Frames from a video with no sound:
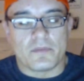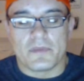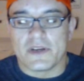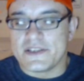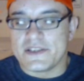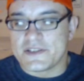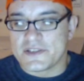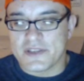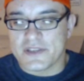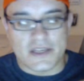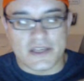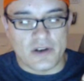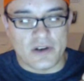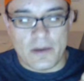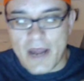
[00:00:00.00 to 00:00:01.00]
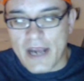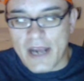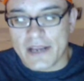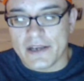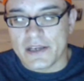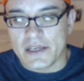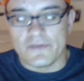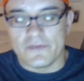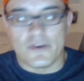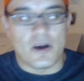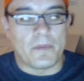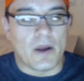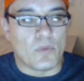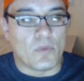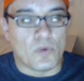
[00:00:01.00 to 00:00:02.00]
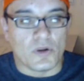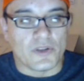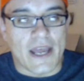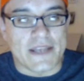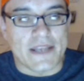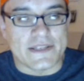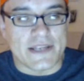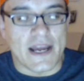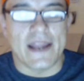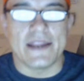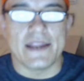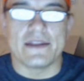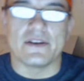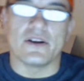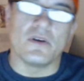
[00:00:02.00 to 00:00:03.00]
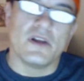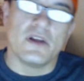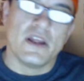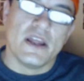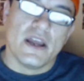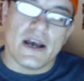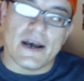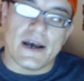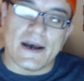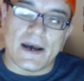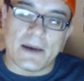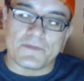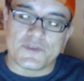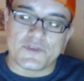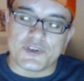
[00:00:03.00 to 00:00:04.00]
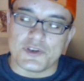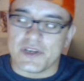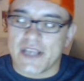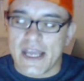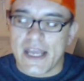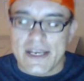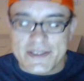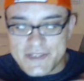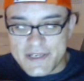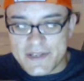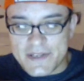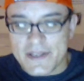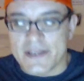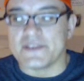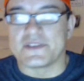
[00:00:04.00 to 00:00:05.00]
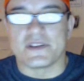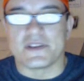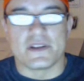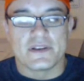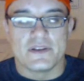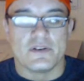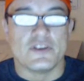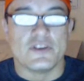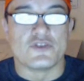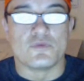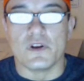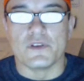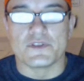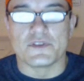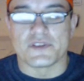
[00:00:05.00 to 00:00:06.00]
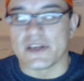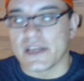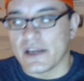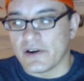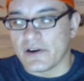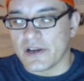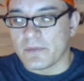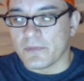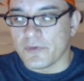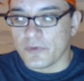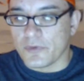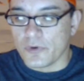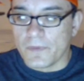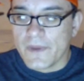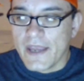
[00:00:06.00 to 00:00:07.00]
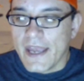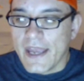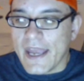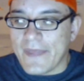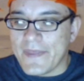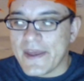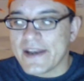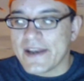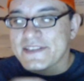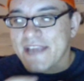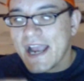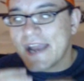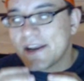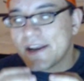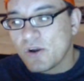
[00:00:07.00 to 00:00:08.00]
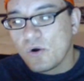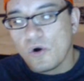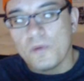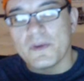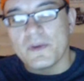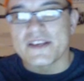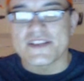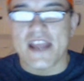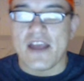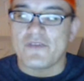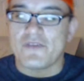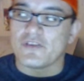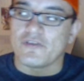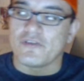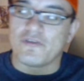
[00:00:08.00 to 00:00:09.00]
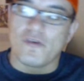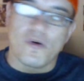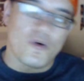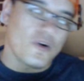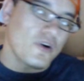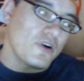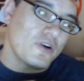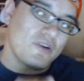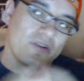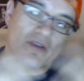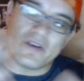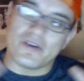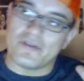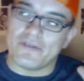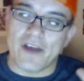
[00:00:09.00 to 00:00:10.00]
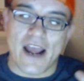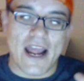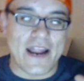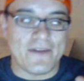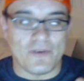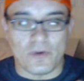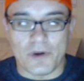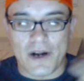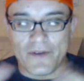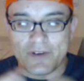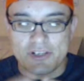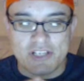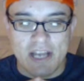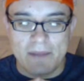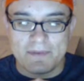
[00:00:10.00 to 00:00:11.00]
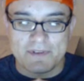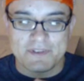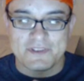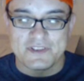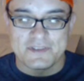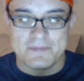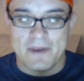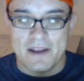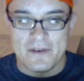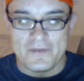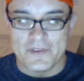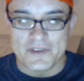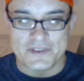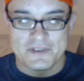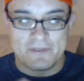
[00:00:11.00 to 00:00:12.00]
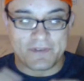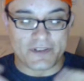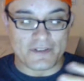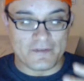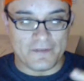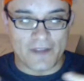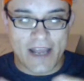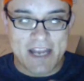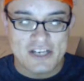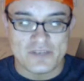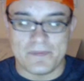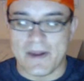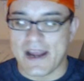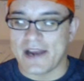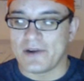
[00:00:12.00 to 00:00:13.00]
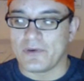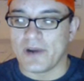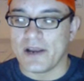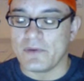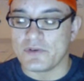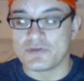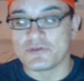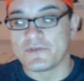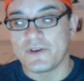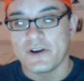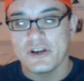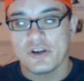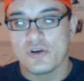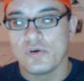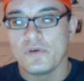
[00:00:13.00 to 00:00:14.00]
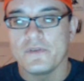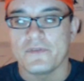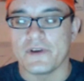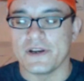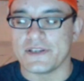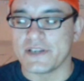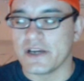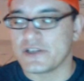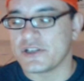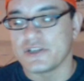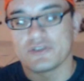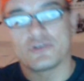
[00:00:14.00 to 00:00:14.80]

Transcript: but he's just like, you know, I'm not going to give up. I will not die, you know. So you can kind of see that he's going to, you know, his will is going to carry him through. And then it's kind of cool because after 4 or 5 or whatever chapters this has been of this flashback, right, which was very cool and very touching, so